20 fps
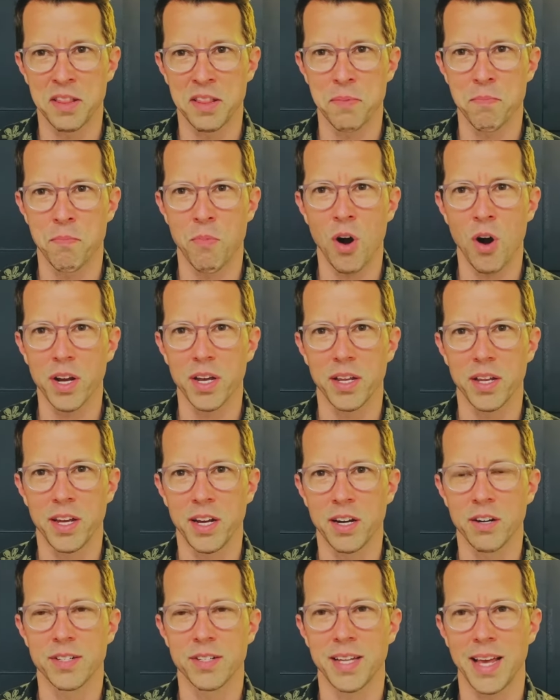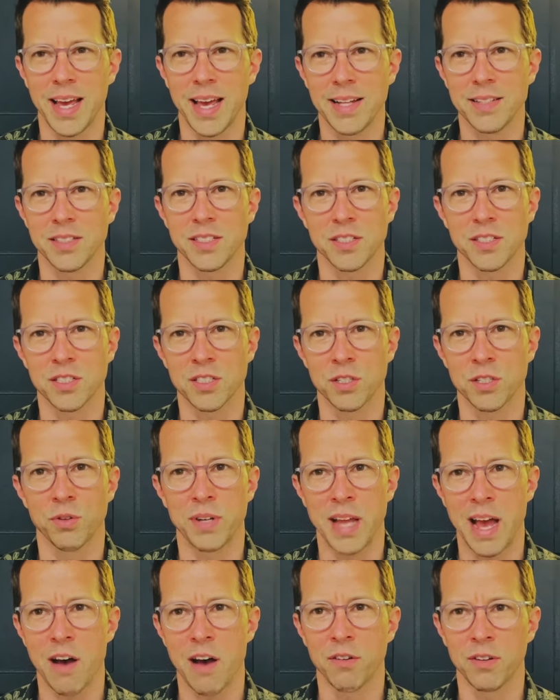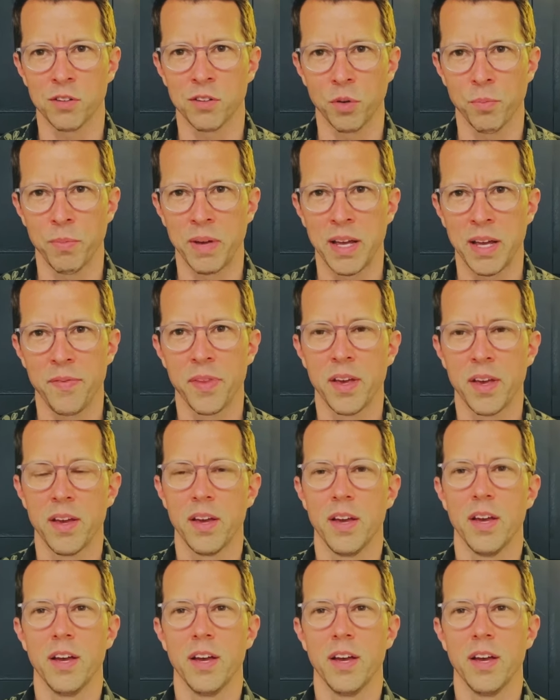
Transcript: the market here tends to slow down a little bit.